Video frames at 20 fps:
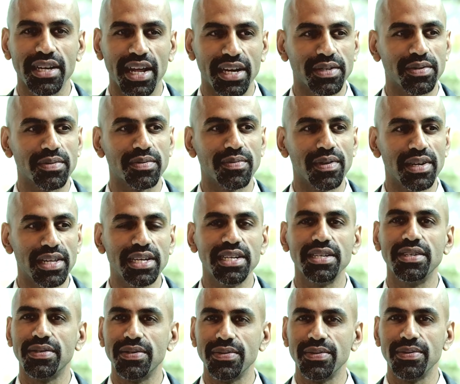It has to
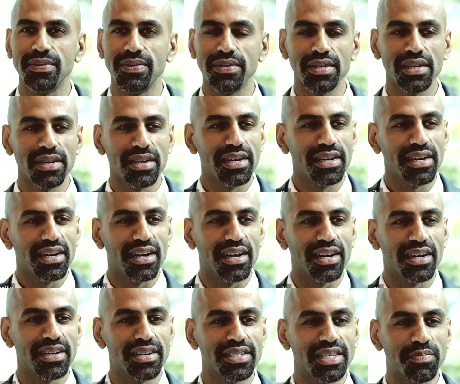lead to
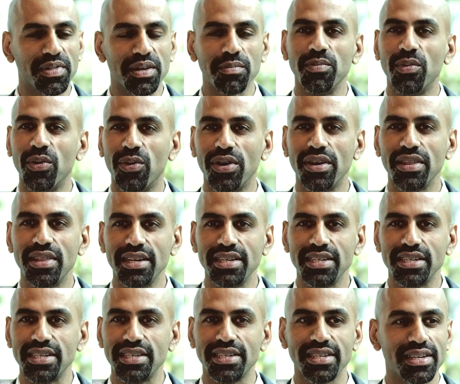something more
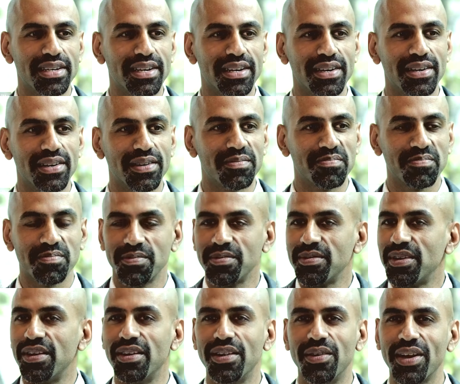than just an
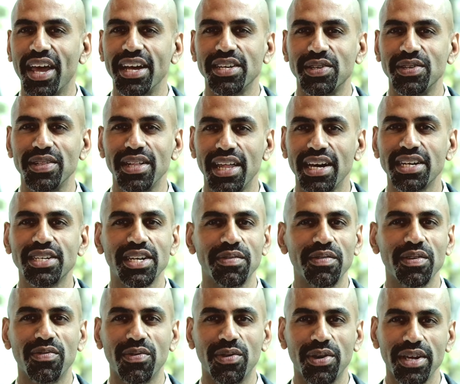occasional election
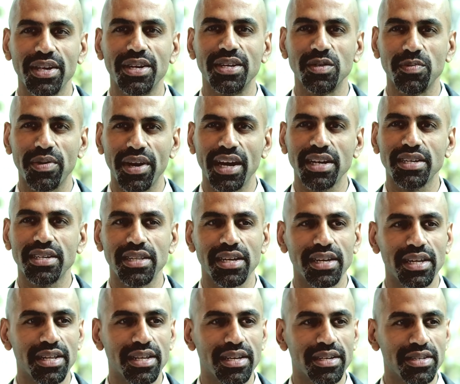every 4 years, but
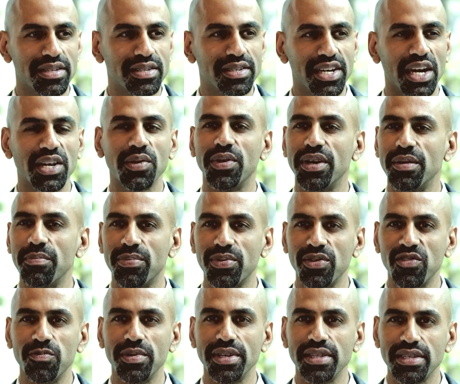actually genuine
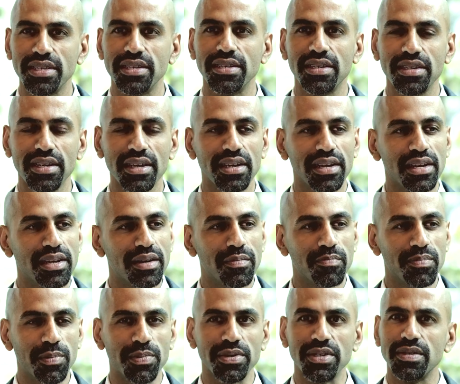improvements in
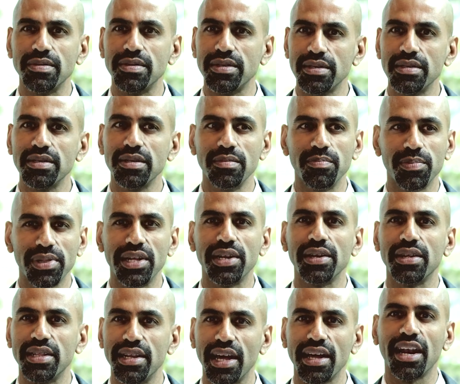people's
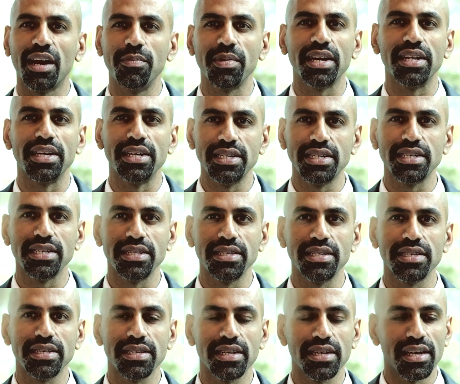political and economic
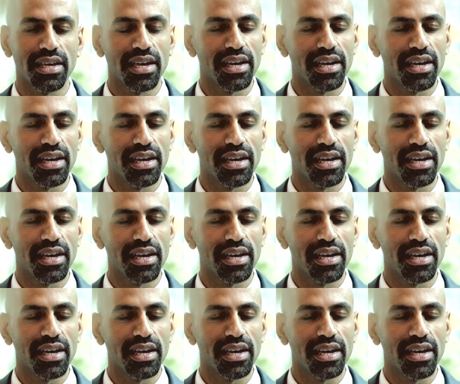conditions.